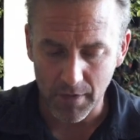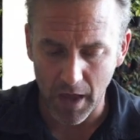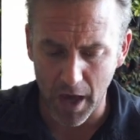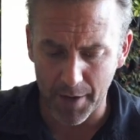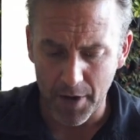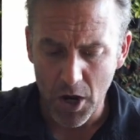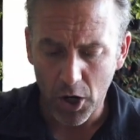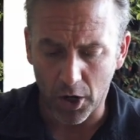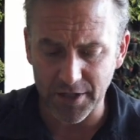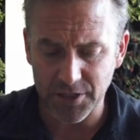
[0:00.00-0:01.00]
On
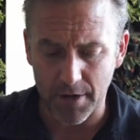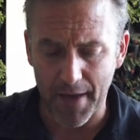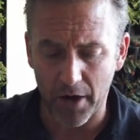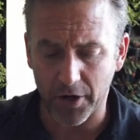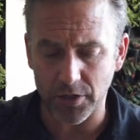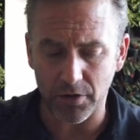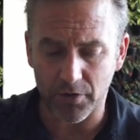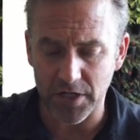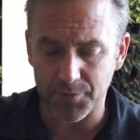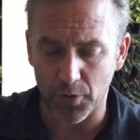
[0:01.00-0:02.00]
Instagram, how can you
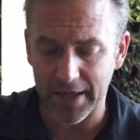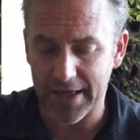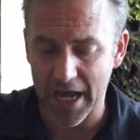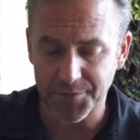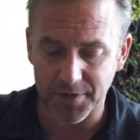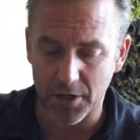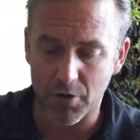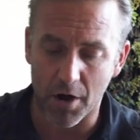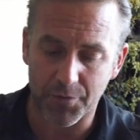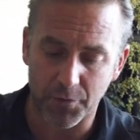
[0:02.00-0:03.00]
increase more engagement and
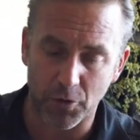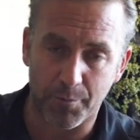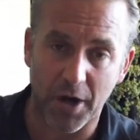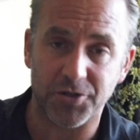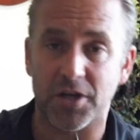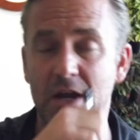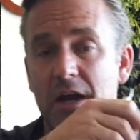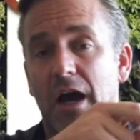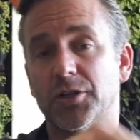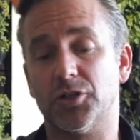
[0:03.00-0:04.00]
growth with your posts?
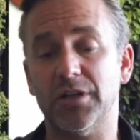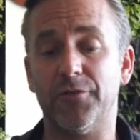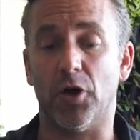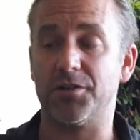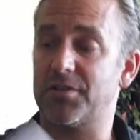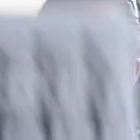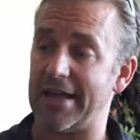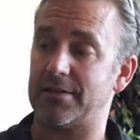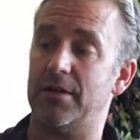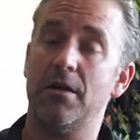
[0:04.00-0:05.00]
I shouldn't even answer
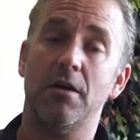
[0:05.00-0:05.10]
that.